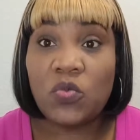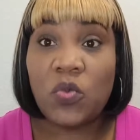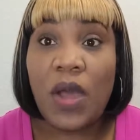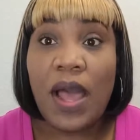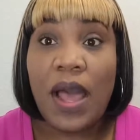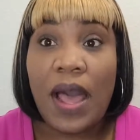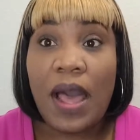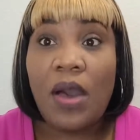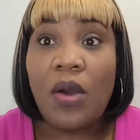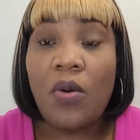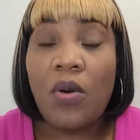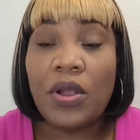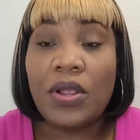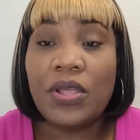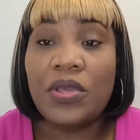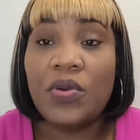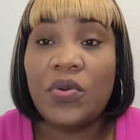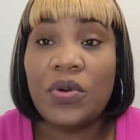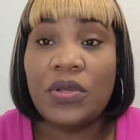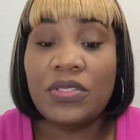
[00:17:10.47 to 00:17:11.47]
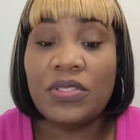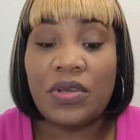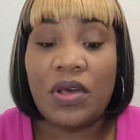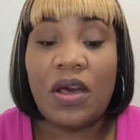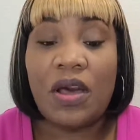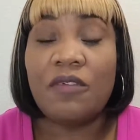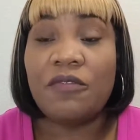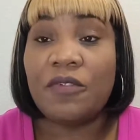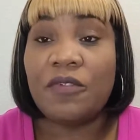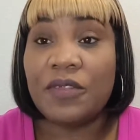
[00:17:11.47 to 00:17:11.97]
how are you going to
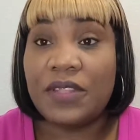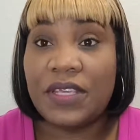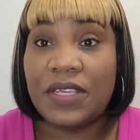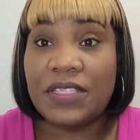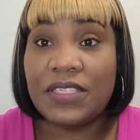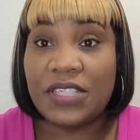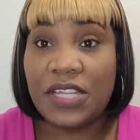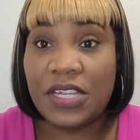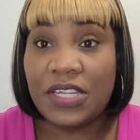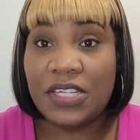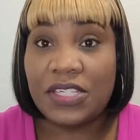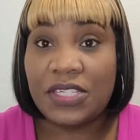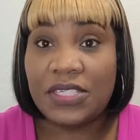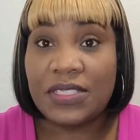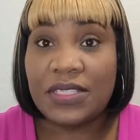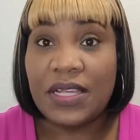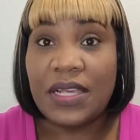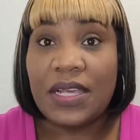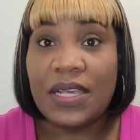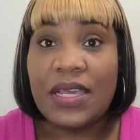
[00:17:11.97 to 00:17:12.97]
offer the exchanges?